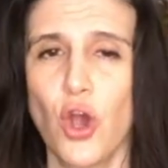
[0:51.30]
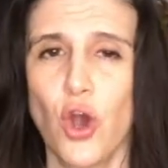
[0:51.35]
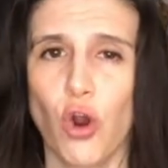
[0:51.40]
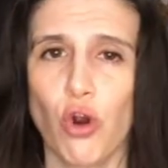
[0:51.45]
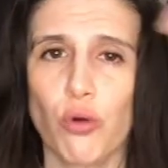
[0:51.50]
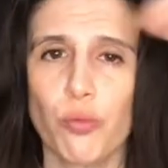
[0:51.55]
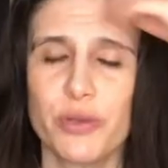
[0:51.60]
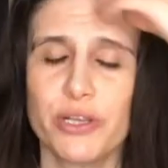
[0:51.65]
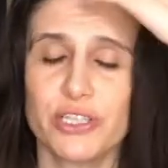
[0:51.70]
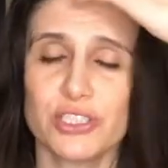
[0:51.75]

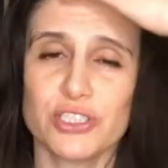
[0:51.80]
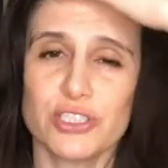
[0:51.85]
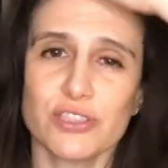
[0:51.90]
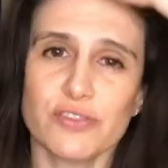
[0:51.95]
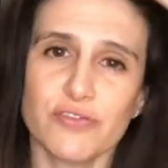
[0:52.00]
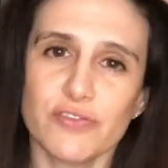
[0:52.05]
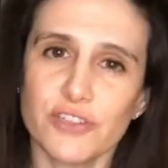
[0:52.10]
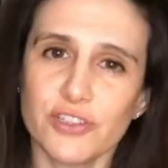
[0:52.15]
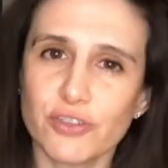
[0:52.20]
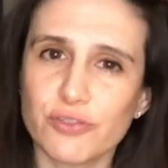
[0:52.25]
or we could
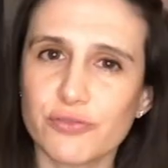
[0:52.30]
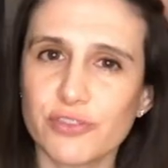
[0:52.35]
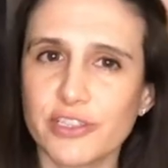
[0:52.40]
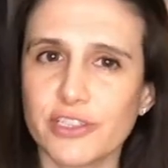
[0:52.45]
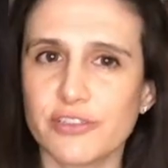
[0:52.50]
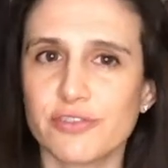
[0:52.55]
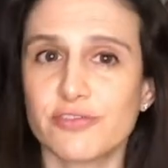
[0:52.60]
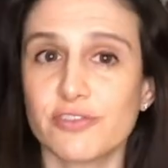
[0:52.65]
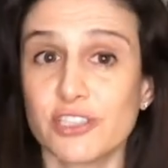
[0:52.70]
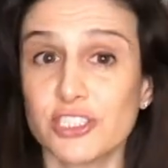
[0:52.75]
just feel
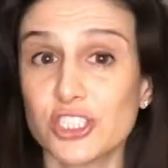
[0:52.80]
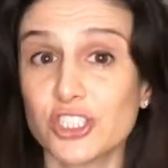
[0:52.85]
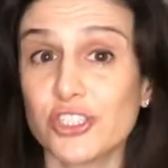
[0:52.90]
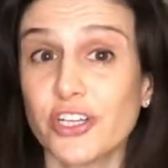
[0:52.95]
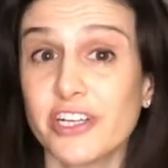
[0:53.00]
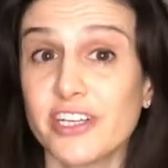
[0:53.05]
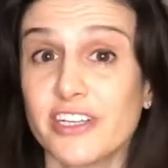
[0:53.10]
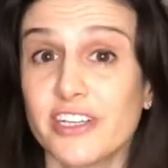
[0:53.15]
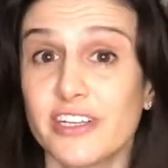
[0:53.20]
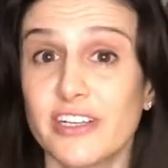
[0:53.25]
really
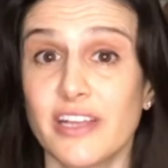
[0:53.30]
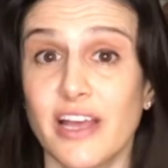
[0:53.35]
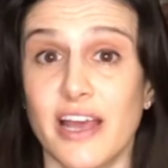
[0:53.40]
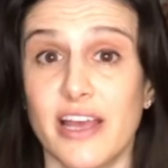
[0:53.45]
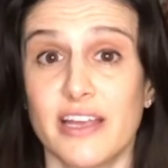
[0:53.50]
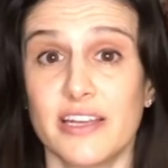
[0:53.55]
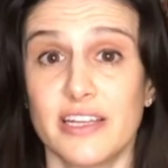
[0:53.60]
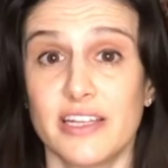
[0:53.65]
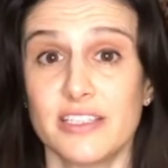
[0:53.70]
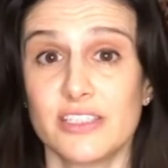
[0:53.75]
frustrated
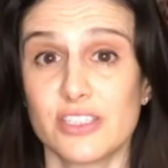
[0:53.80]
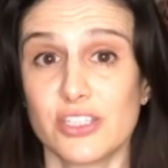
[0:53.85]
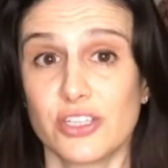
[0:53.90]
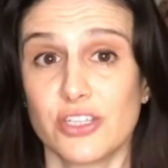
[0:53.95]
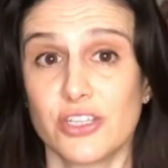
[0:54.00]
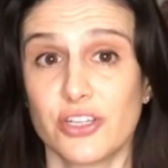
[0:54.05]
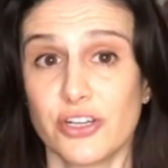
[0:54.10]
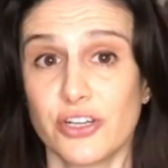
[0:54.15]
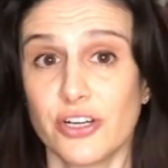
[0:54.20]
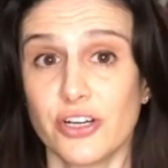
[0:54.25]
and
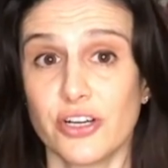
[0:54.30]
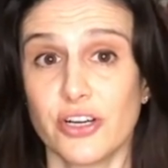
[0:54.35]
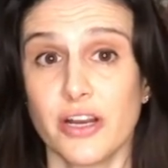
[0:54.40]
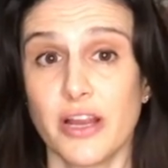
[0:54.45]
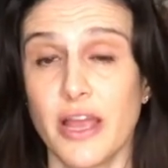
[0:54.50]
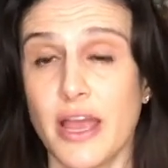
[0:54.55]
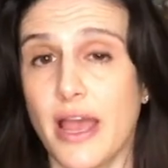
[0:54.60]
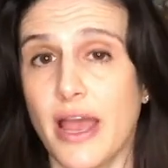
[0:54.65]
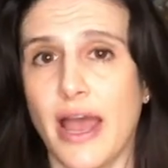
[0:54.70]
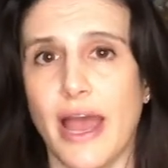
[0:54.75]
insecure
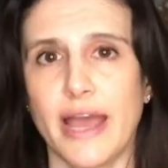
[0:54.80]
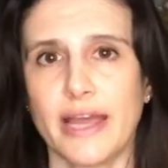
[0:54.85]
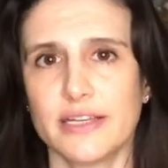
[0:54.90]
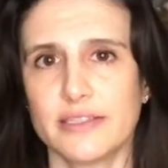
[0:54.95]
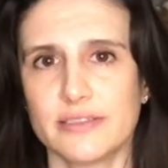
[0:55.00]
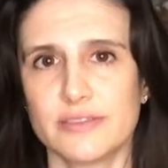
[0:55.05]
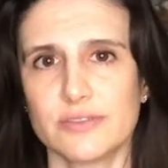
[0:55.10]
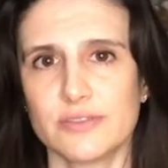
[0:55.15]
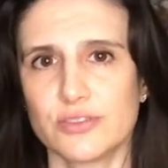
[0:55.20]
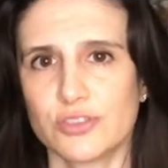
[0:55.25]

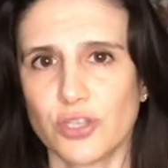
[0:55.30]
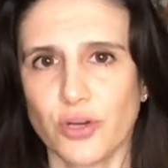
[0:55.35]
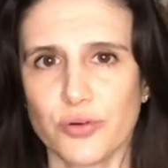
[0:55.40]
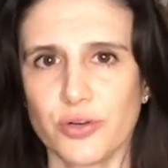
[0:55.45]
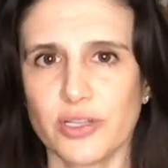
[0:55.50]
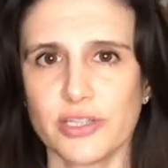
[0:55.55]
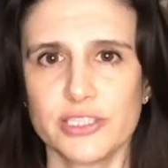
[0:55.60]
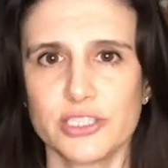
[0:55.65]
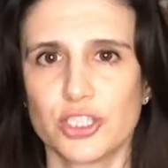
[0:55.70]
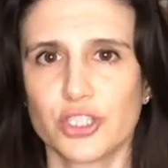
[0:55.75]
and
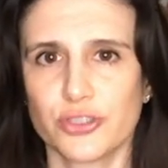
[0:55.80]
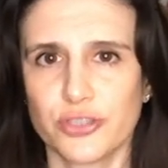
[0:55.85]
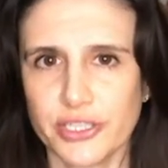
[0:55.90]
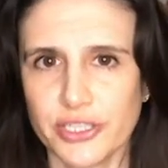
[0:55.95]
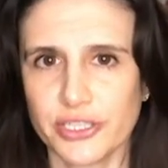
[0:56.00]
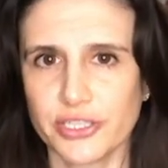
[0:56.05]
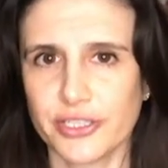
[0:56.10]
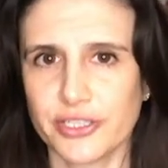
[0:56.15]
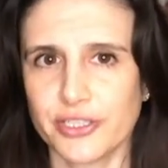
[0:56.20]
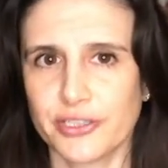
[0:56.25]
totally
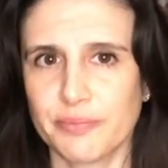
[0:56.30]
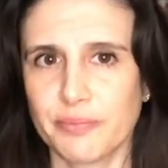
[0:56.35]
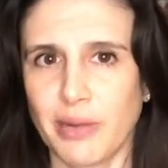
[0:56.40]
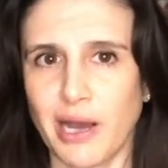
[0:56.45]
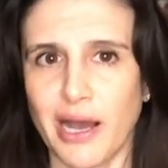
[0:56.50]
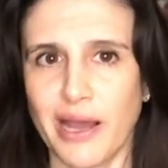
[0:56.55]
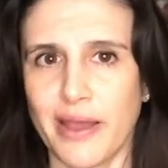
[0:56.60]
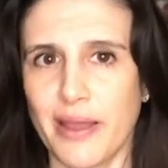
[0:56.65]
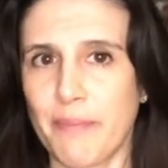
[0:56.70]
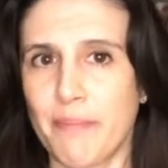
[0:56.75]
triggered
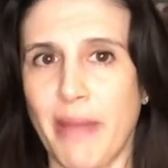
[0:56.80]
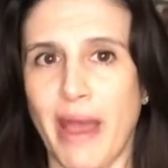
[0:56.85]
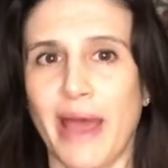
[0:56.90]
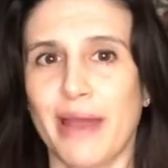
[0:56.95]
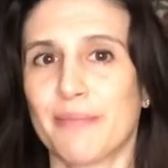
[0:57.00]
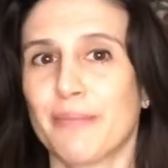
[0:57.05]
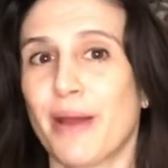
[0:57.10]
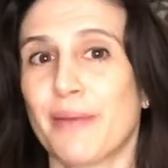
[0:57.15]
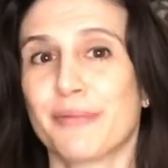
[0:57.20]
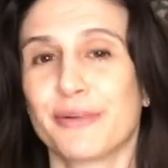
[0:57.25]
by
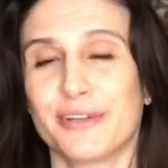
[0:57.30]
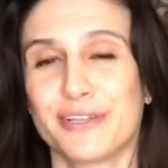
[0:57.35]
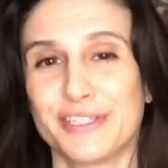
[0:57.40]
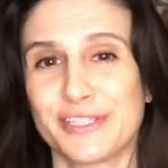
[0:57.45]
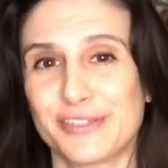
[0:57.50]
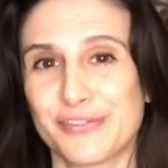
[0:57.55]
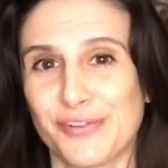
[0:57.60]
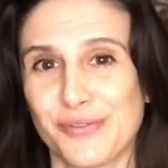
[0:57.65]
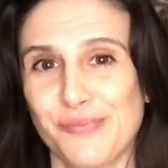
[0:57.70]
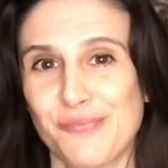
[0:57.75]
bad
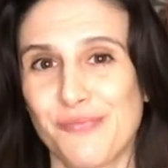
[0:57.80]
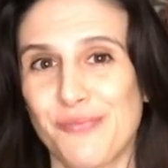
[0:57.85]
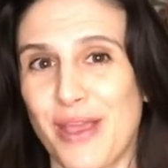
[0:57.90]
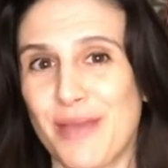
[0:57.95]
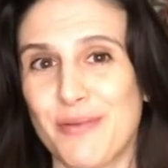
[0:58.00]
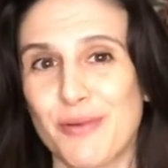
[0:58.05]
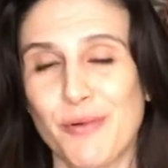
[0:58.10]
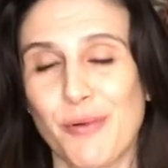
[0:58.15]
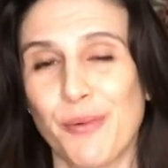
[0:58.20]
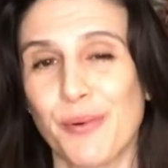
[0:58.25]
memories from
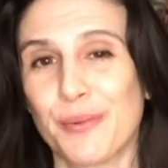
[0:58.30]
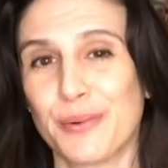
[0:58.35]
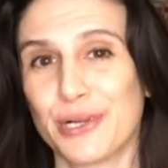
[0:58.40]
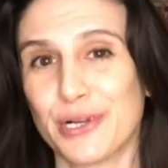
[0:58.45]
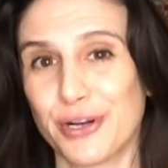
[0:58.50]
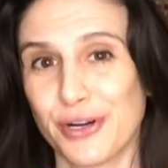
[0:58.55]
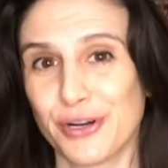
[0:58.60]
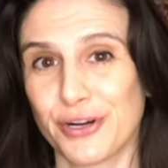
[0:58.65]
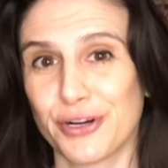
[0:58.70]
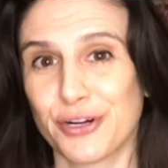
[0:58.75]
maybe when we were
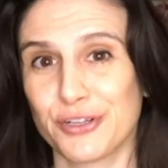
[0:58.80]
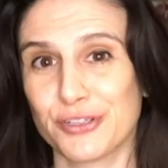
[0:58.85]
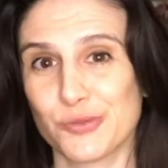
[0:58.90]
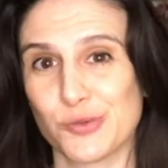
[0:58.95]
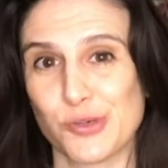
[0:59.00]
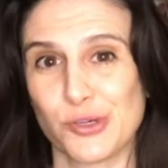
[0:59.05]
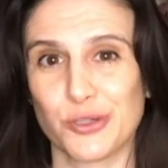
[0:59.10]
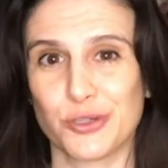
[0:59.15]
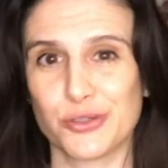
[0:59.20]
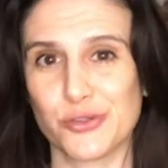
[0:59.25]
young girls,
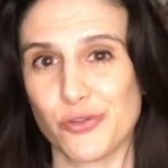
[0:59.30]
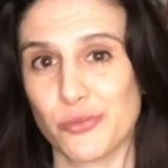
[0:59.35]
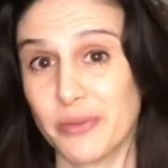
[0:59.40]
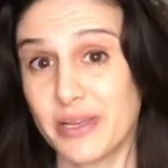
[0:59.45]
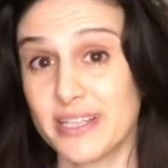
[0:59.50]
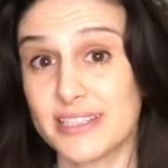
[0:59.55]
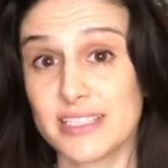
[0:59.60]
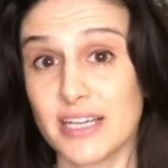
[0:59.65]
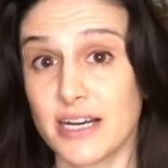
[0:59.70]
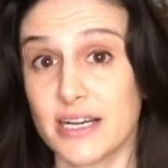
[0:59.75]
when girls were
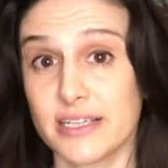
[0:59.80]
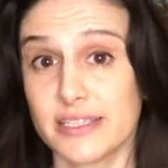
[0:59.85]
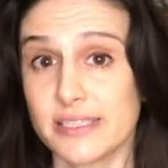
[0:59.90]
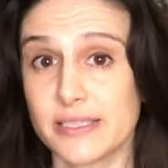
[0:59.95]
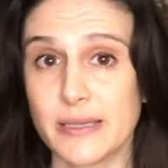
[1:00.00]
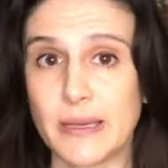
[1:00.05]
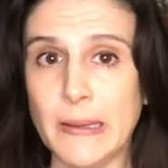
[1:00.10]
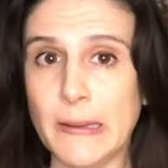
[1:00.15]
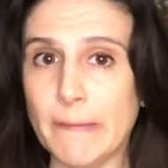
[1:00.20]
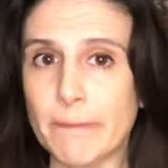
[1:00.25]
mean to us.
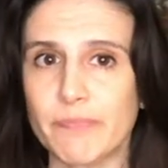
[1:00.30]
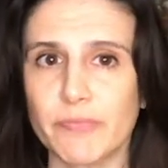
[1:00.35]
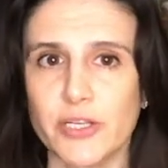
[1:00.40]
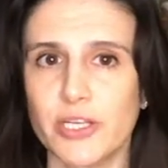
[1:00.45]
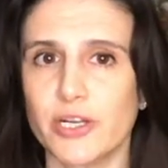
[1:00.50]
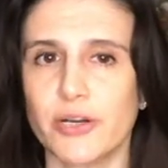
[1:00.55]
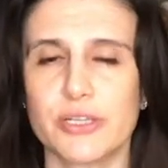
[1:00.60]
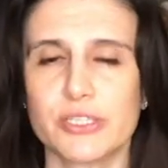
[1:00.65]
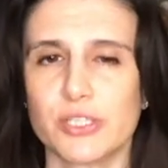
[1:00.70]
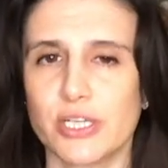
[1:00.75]
You
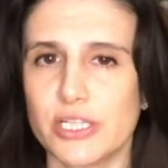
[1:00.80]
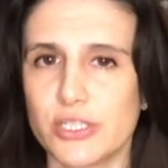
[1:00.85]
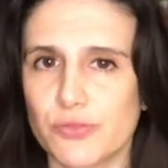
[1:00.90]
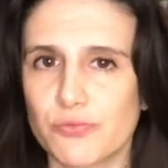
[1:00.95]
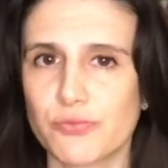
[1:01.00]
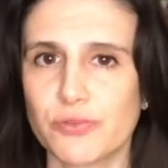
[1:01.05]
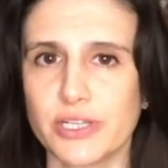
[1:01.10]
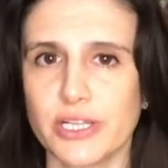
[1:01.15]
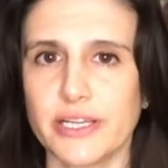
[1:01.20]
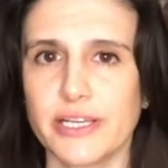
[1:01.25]
know, it's
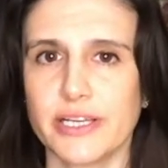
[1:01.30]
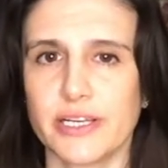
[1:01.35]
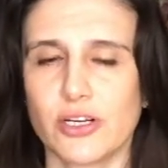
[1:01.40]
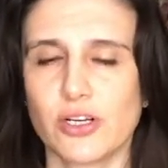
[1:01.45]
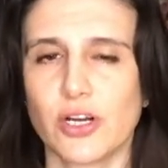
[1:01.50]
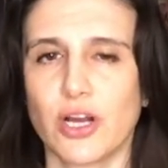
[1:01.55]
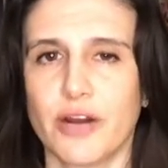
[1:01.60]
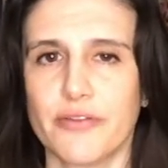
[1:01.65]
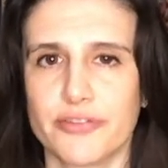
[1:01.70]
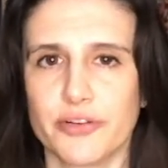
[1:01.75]
really an
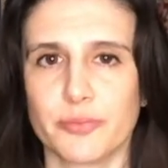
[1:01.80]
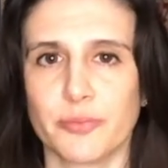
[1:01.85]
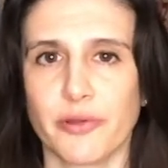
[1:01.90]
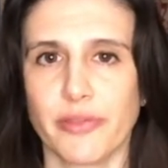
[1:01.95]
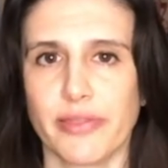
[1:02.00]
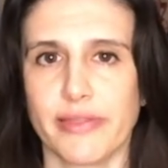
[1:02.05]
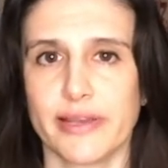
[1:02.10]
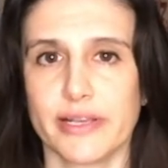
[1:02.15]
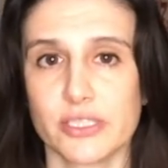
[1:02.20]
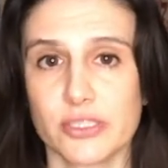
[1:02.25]
uncomfortable
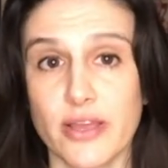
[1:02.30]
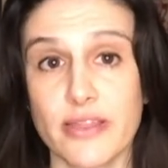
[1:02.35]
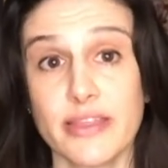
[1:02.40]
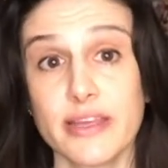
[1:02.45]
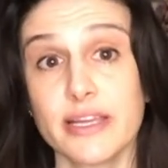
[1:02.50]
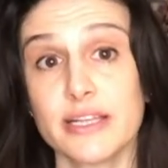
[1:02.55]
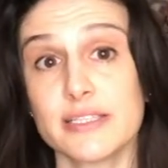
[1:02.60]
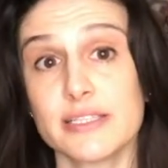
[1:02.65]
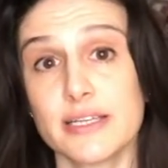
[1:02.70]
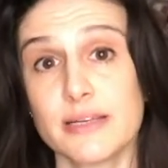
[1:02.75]
thing. So I
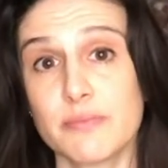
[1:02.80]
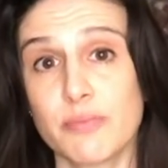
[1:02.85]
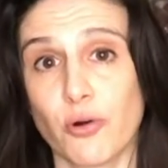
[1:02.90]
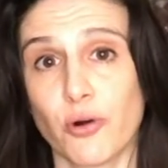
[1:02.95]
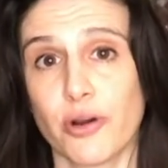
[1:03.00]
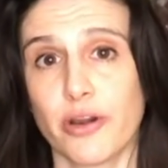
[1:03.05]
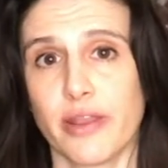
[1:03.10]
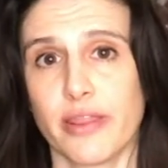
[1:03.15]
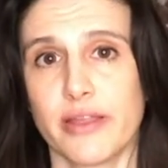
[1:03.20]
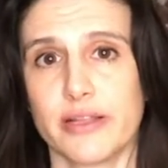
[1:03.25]
think it's an
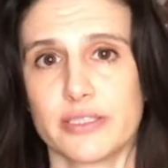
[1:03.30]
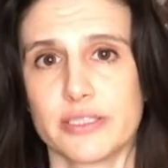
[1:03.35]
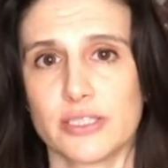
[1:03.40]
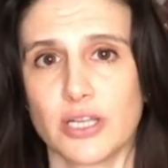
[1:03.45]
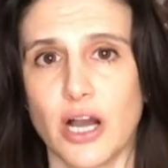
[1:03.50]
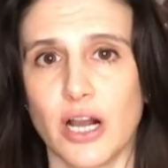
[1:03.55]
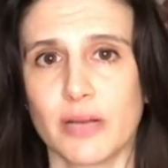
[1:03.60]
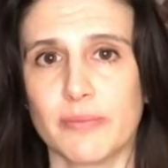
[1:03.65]
important thing to talk